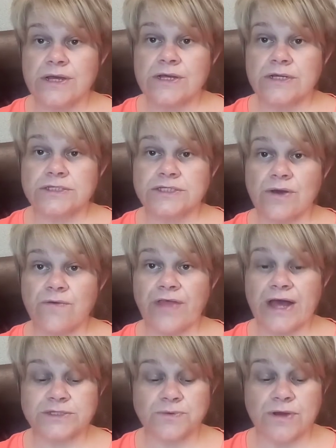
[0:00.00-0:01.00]
So
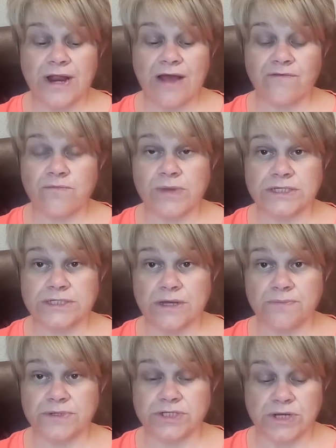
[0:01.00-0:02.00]
that's what I'm gonna have in my
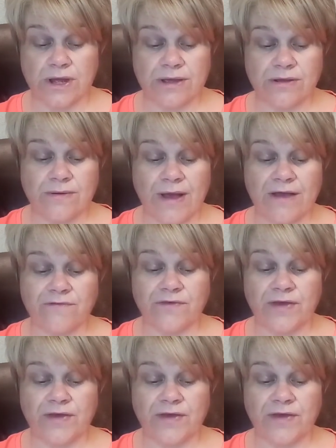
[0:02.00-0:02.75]
supper tonight. I'm gonna have